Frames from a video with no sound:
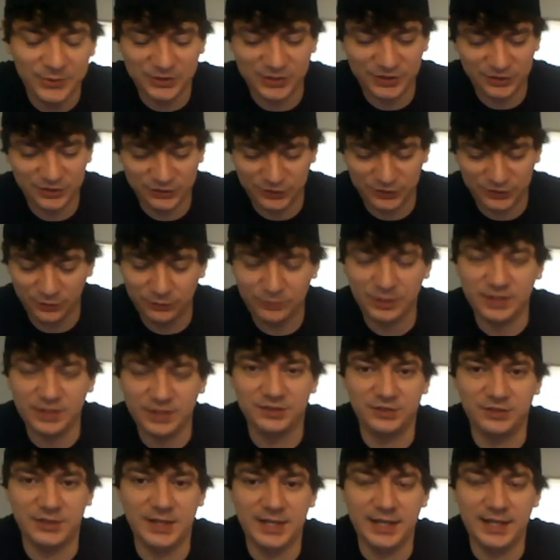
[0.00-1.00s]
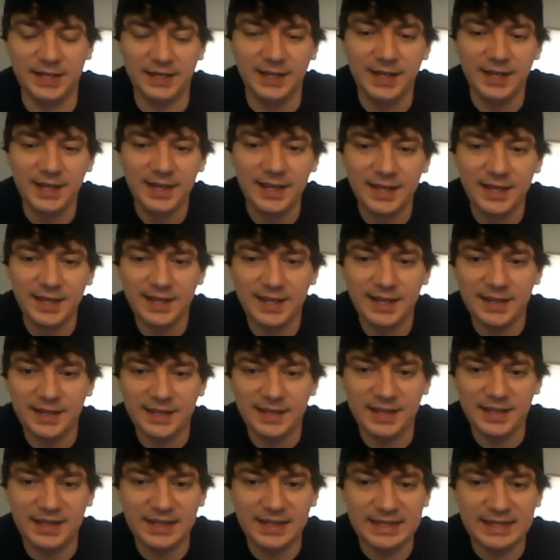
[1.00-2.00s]
just so frustrating.
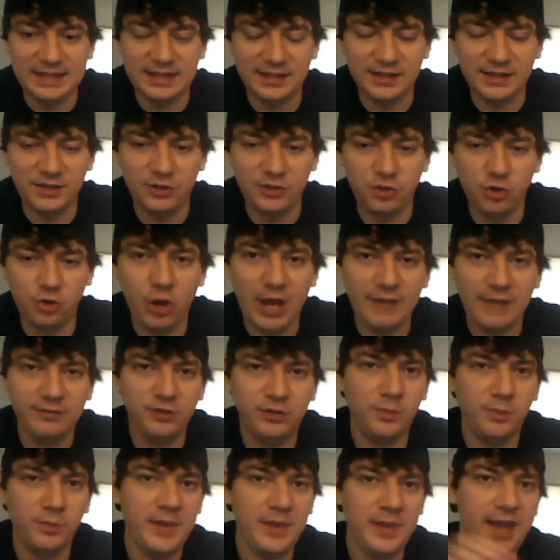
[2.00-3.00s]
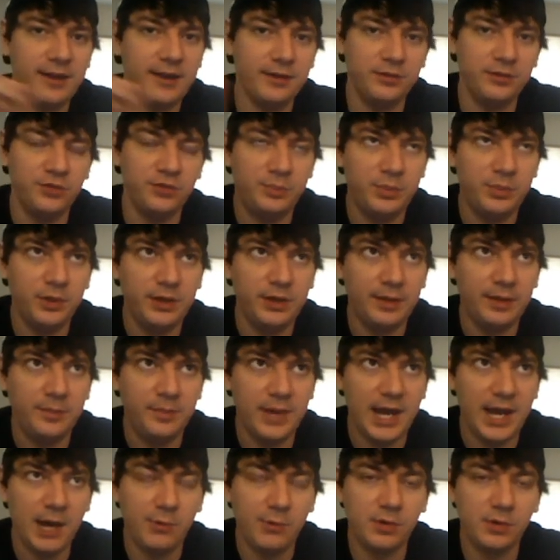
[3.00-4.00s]
You have to put a
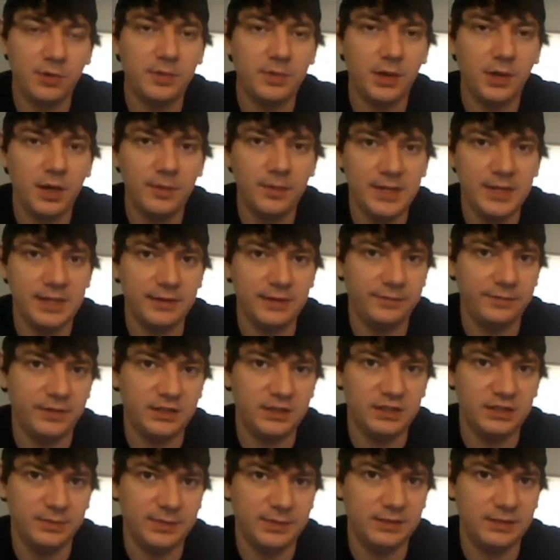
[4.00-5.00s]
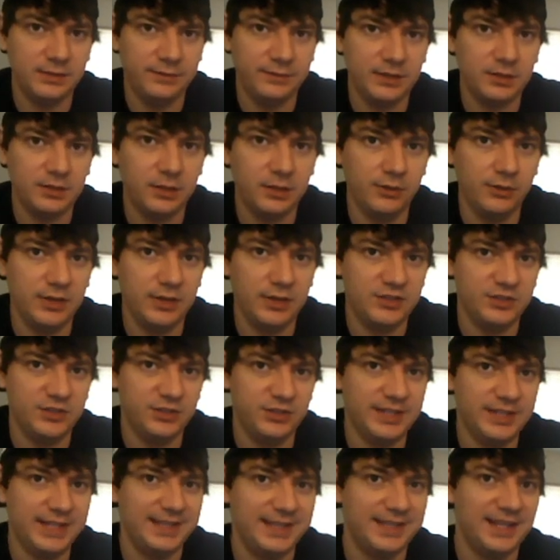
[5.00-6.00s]
power bomb in a very specific
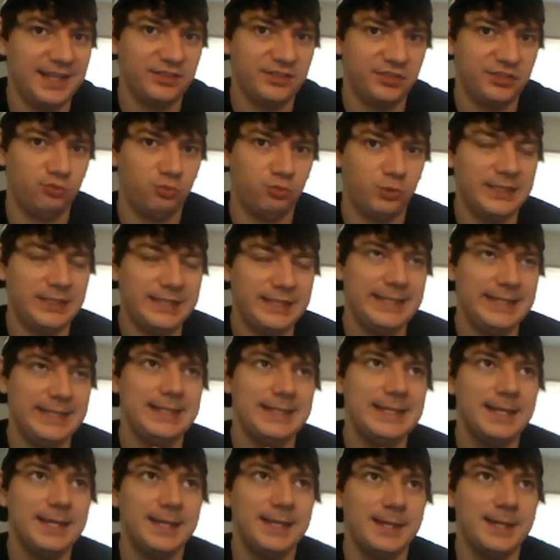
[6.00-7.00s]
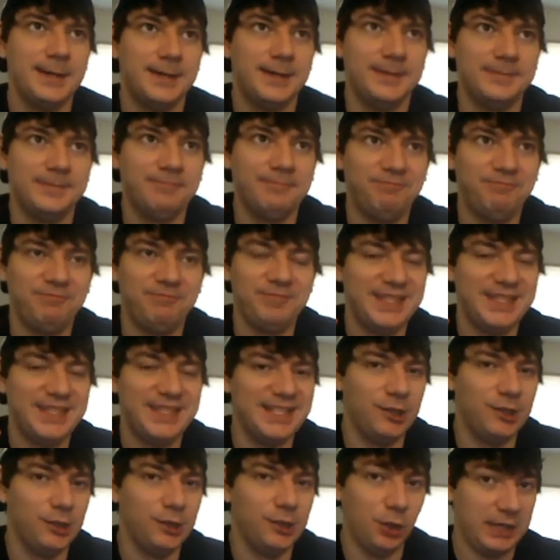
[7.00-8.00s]
location that doesn't really
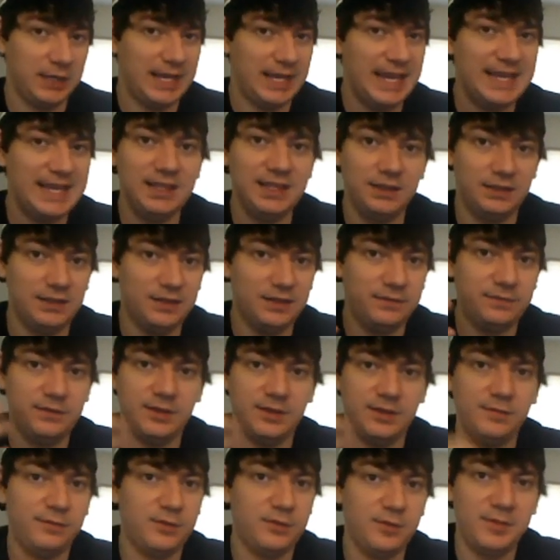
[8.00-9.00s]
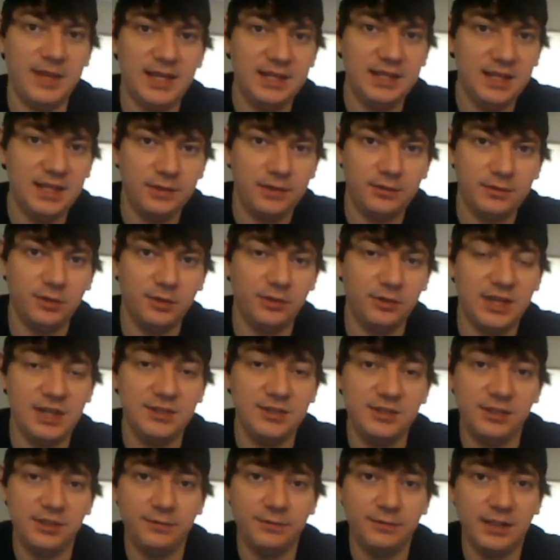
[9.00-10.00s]
look any different from any other
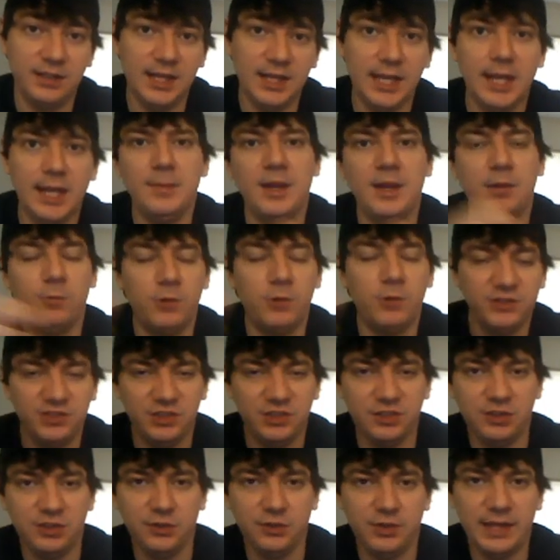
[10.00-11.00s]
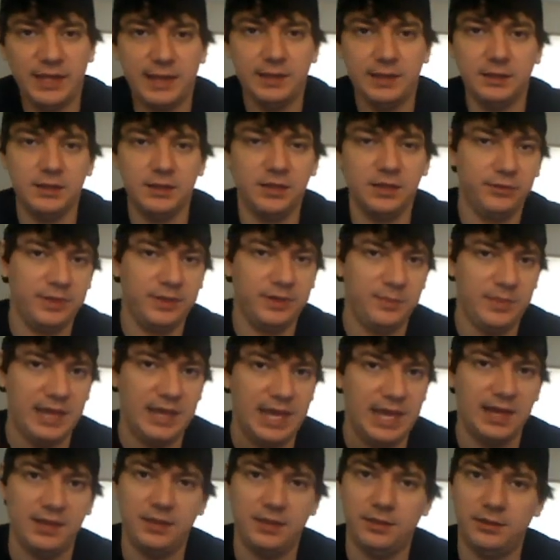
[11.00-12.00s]
location of the game, and once you do that, the
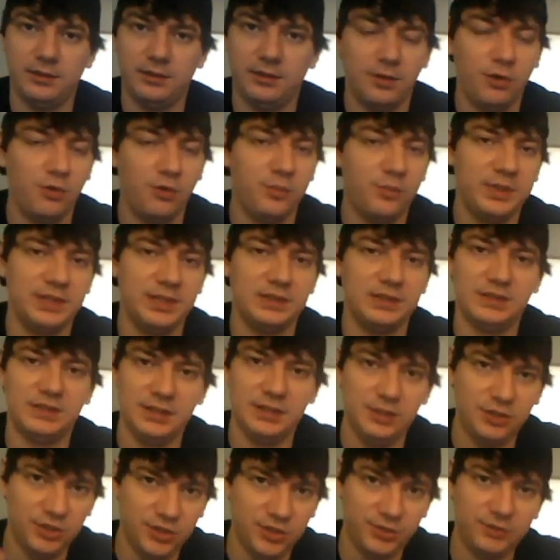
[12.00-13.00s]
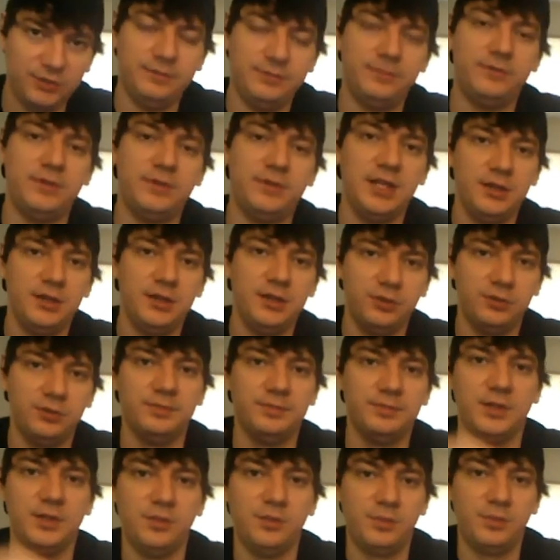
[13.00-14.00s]
path opens and you're free
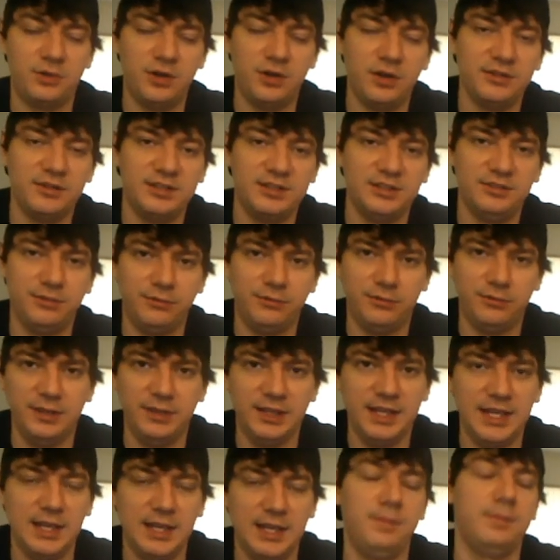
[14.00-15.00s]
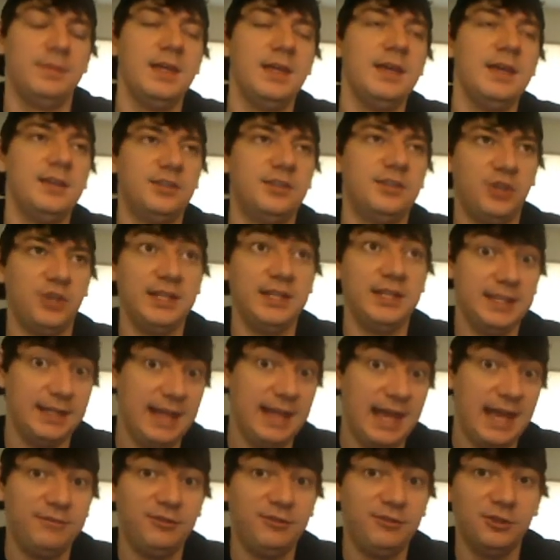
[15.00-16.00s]
to progress through the game. So I
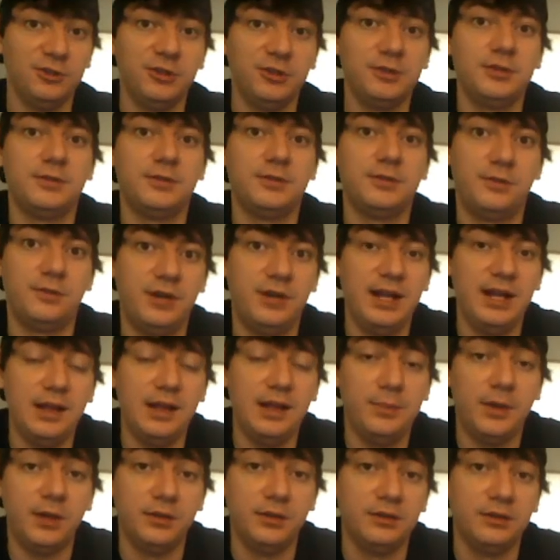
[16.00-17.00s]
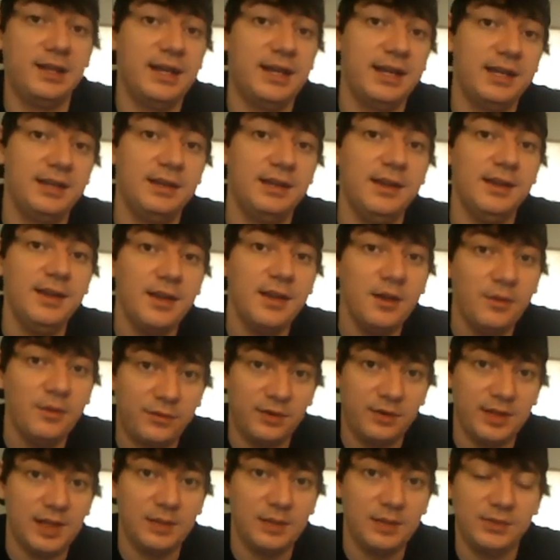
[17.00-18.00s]
did have to look for help online
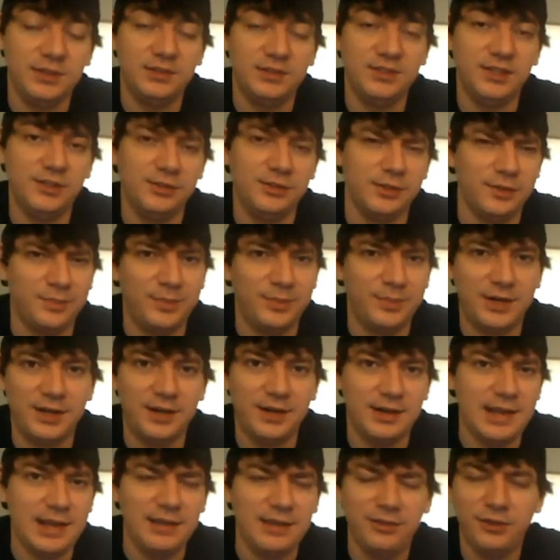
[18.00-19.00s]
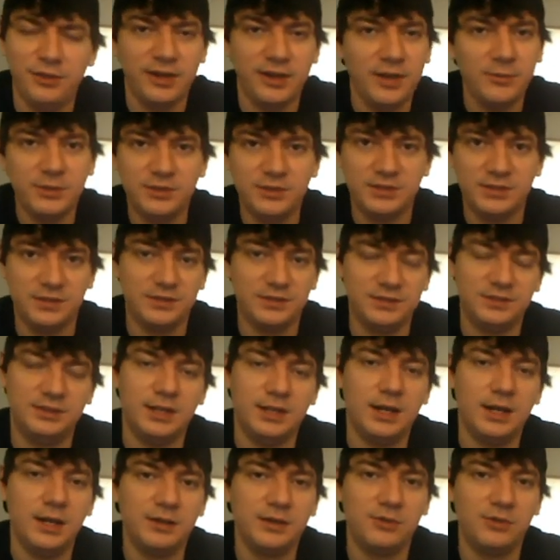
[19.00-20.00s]
for that particular part. I thought I was
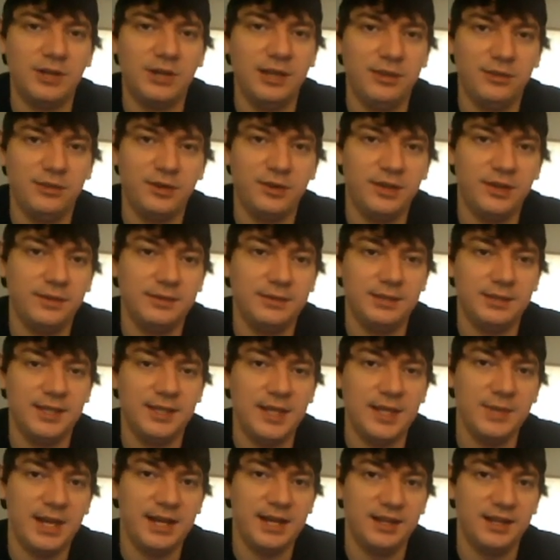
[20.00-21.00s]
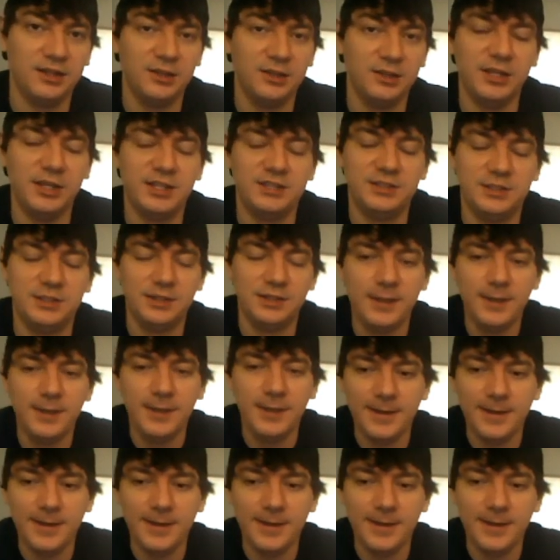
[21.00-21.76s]
stuck, or I thought the game had a glitch.